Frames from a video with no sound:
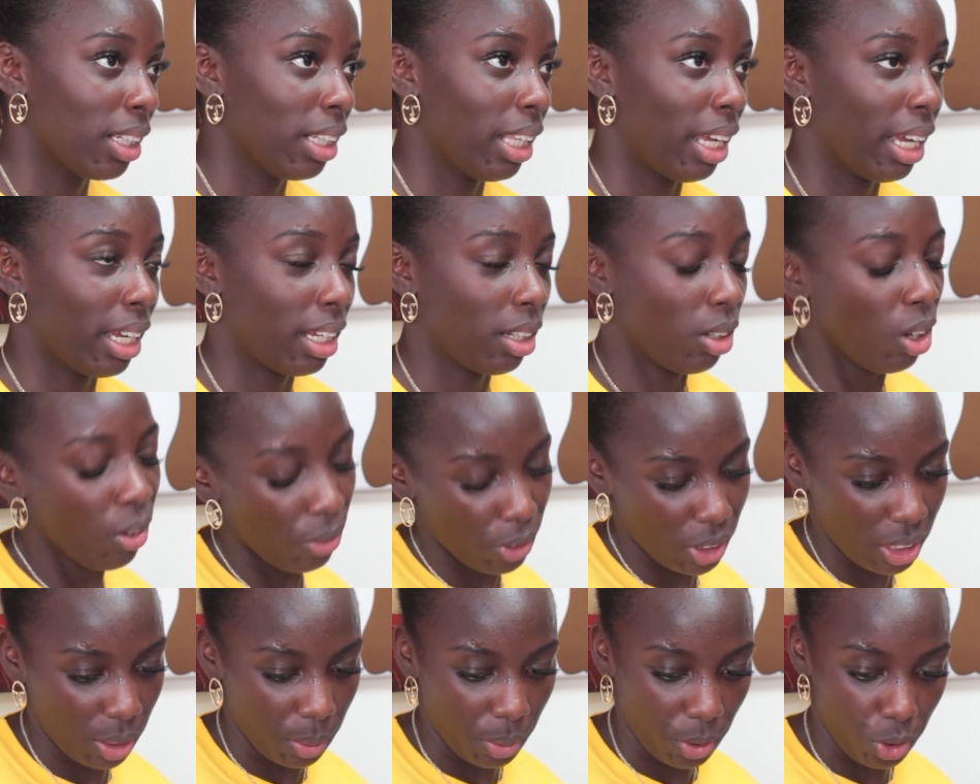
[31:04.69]
like,
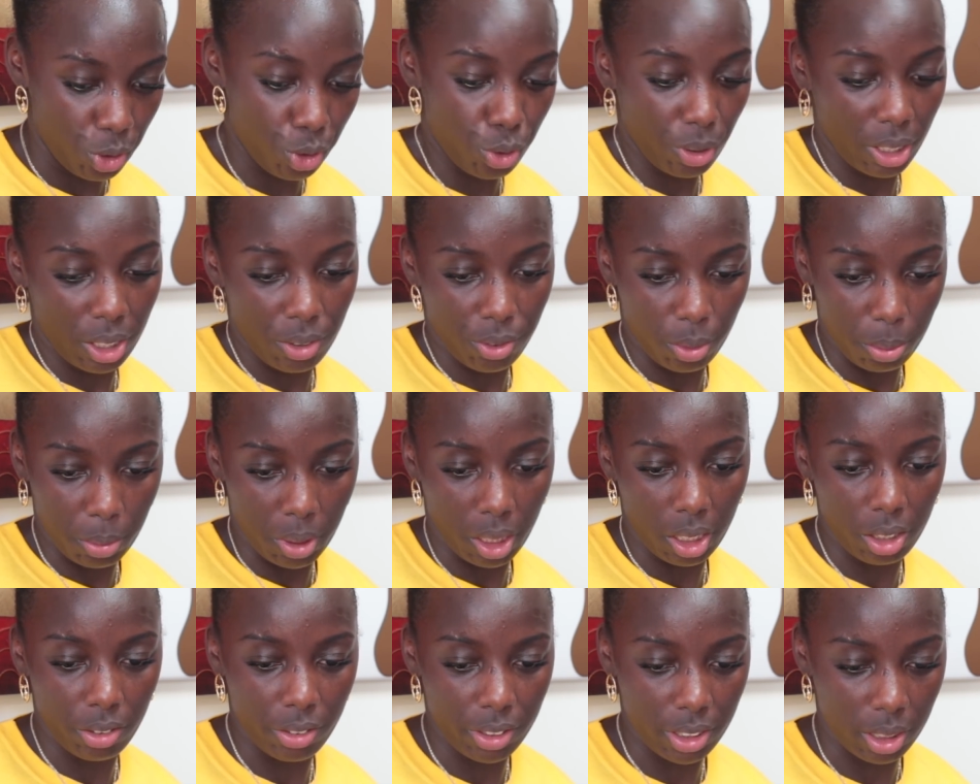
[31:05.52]
obviously we're strayed from
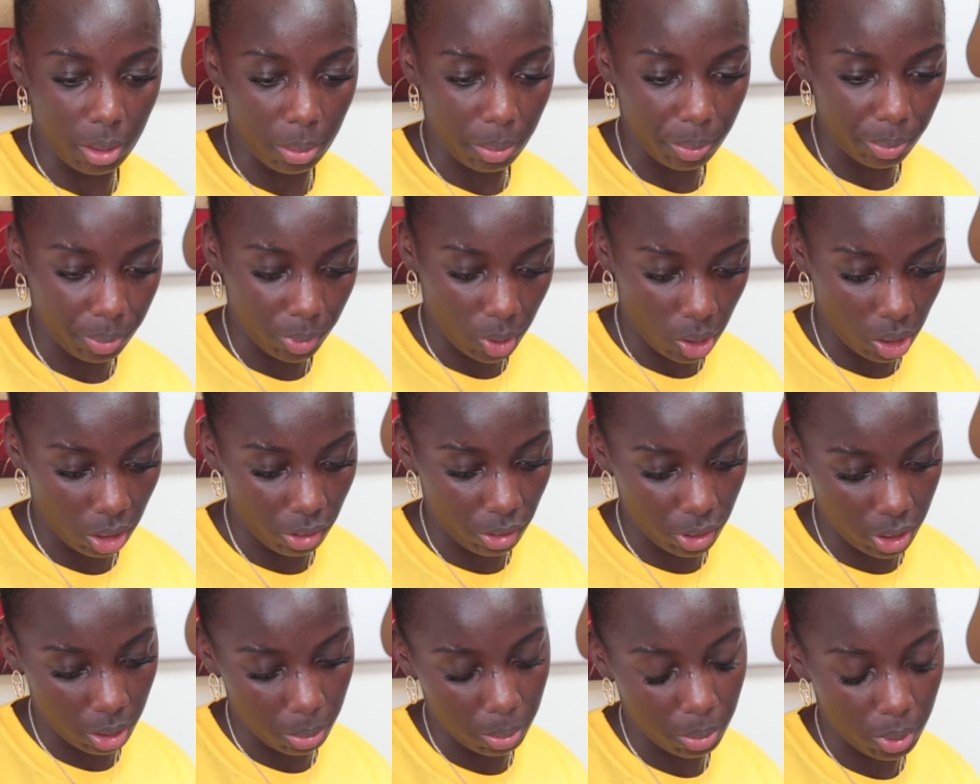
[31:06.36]
colorism.
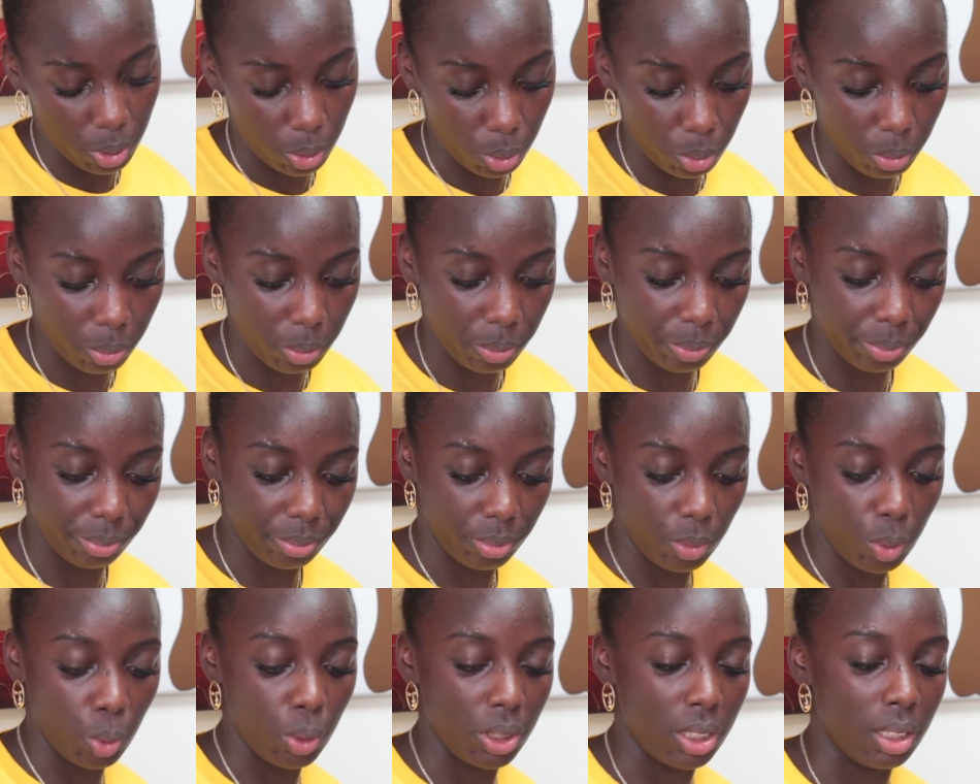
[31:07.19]
Colorism
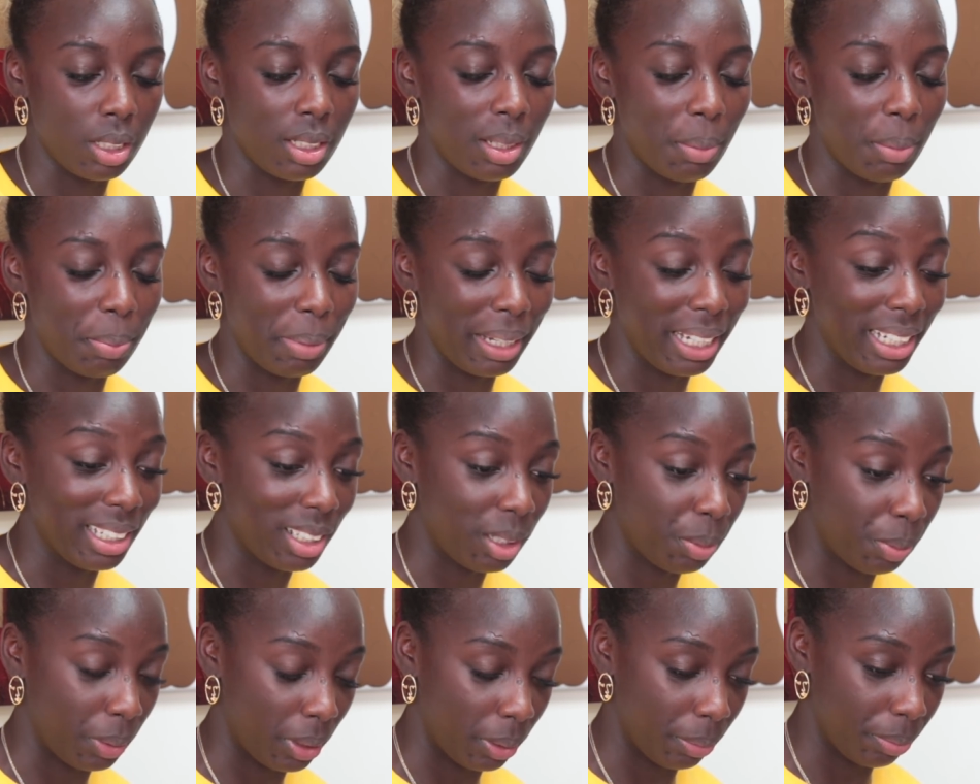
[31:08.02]
was the
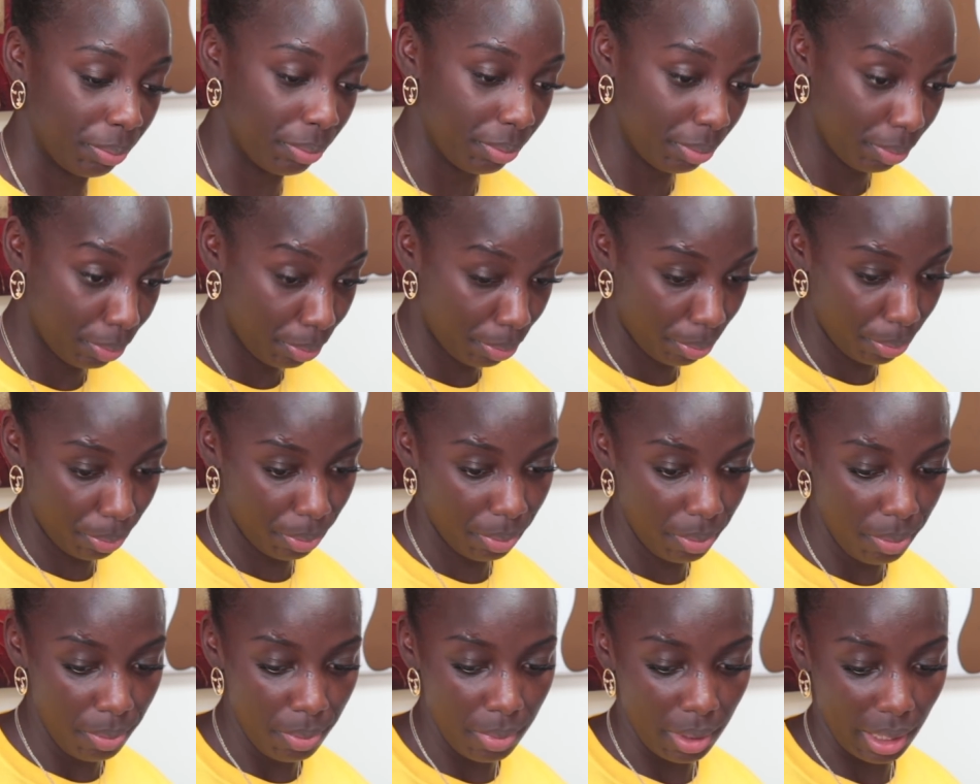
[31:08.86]
base, but
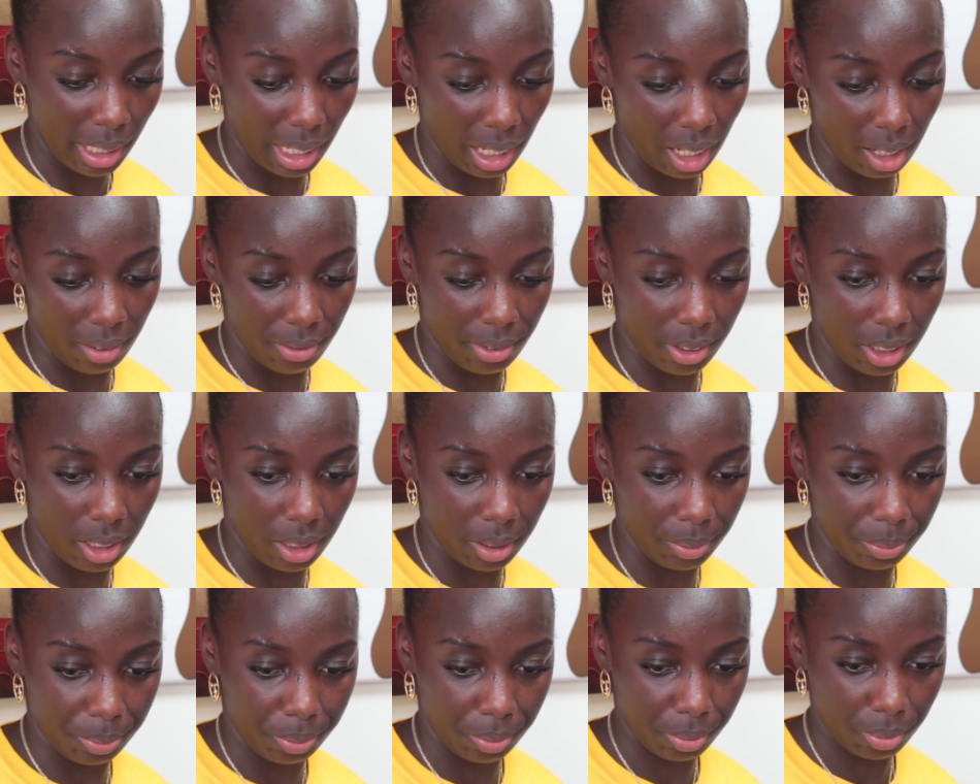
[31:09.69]
there are
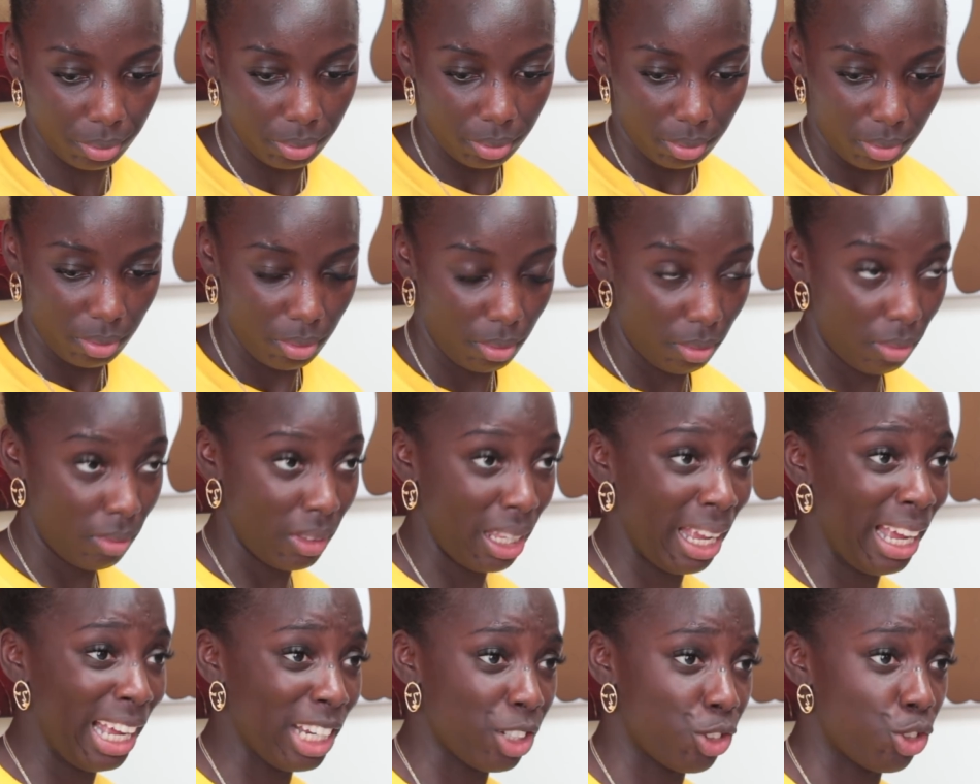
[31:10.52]
other
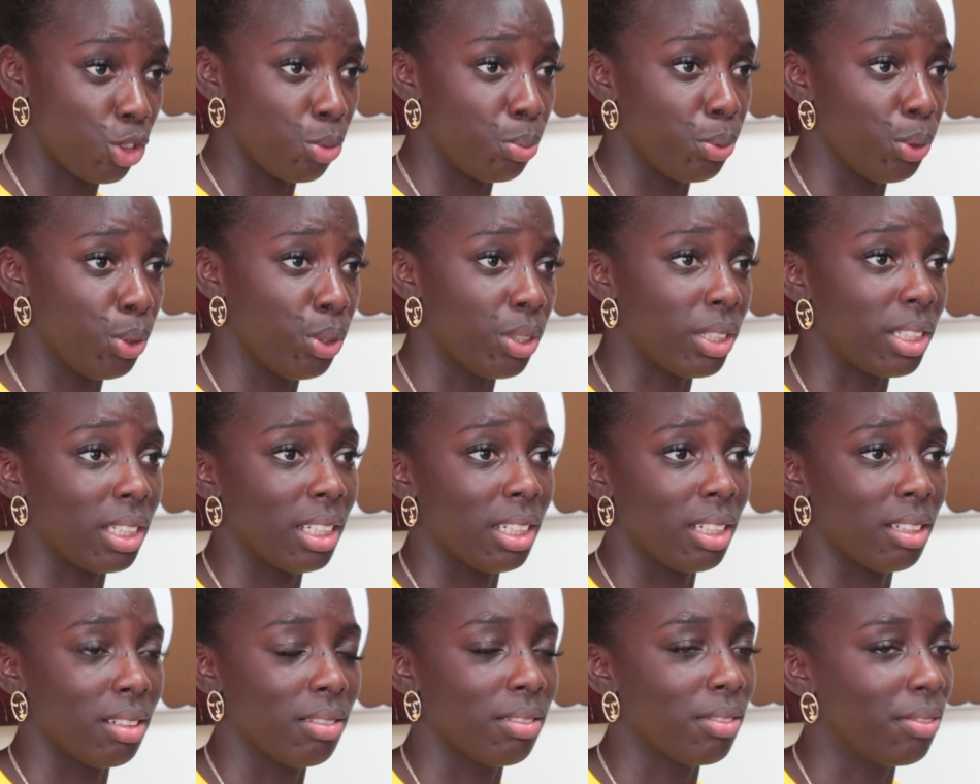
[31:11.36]
attributes
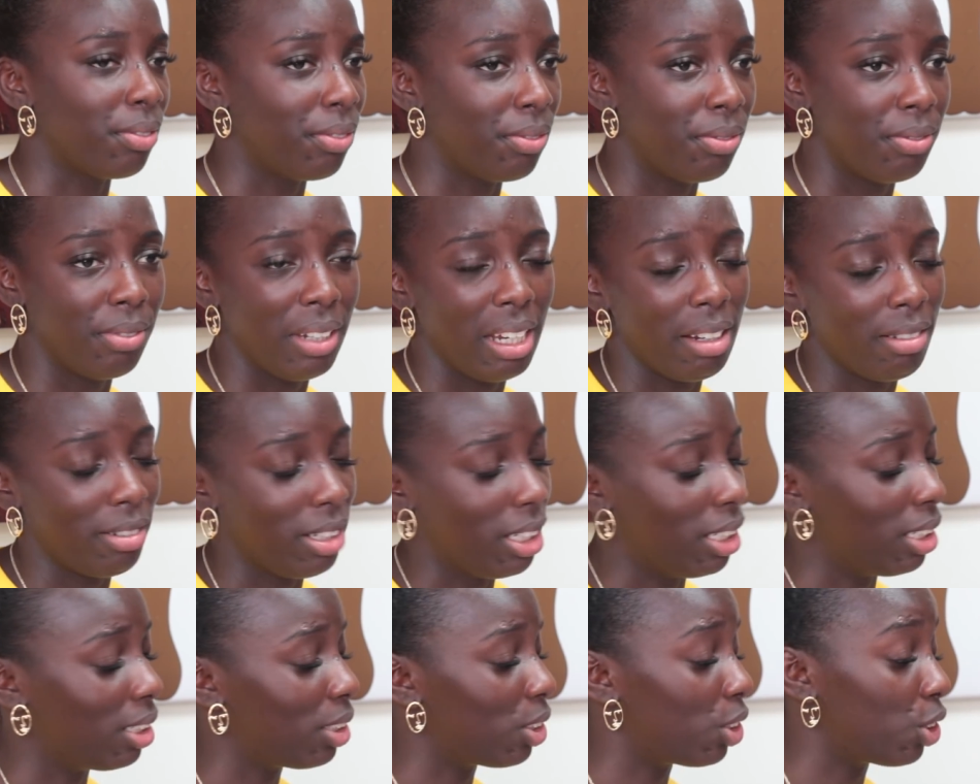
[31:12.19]
and
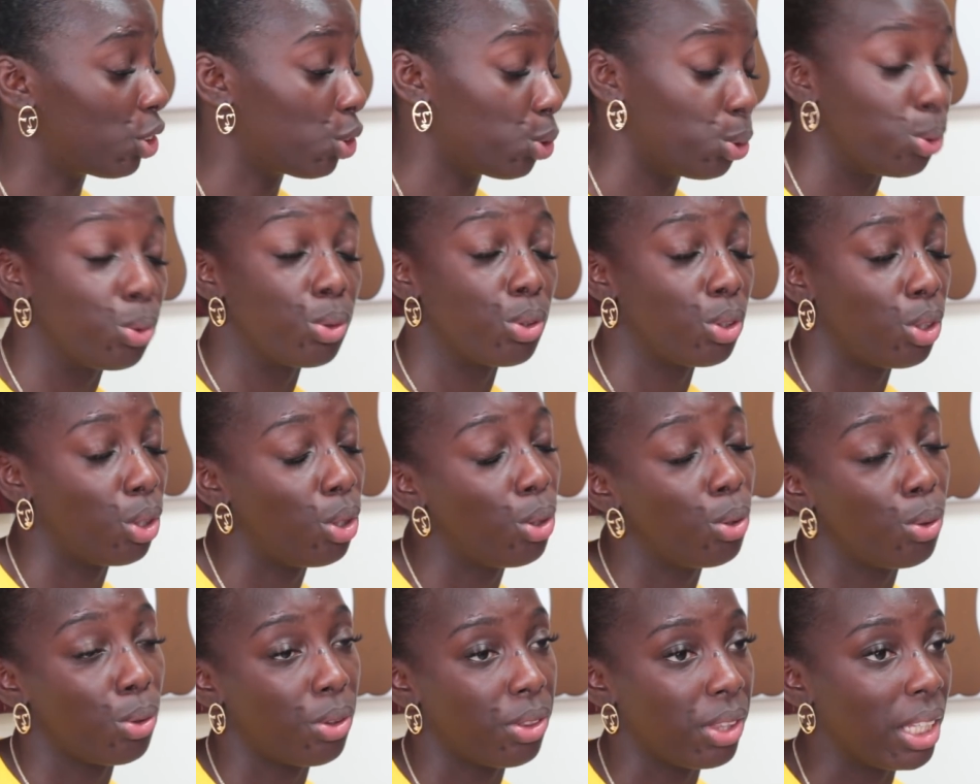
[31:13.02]
variants to the
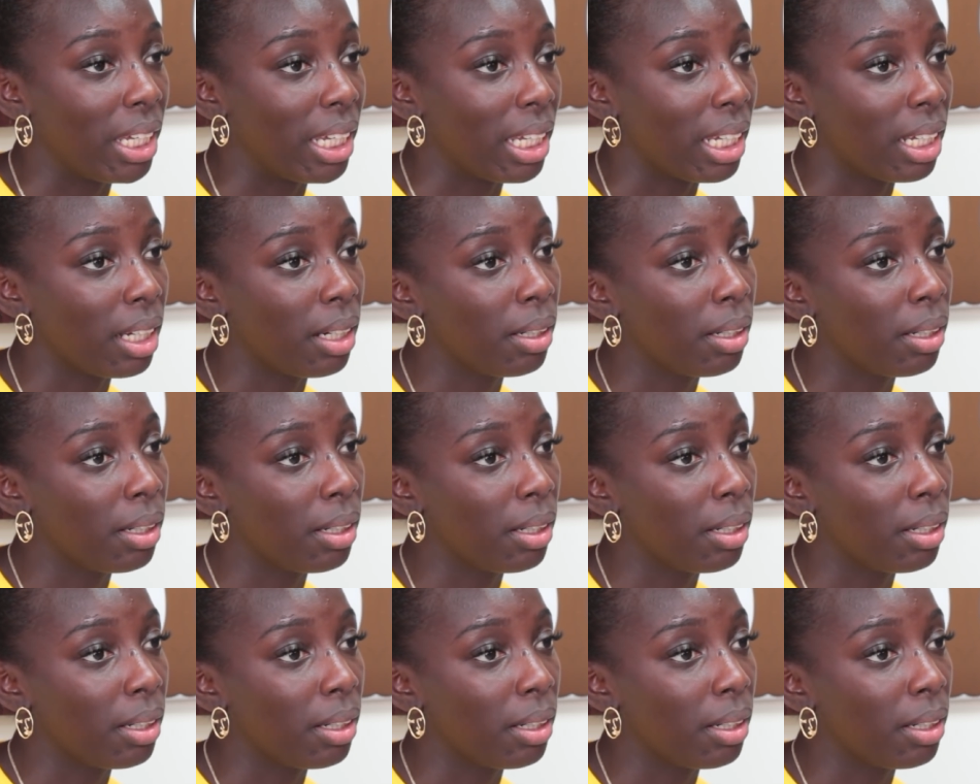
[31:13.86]
whole thing.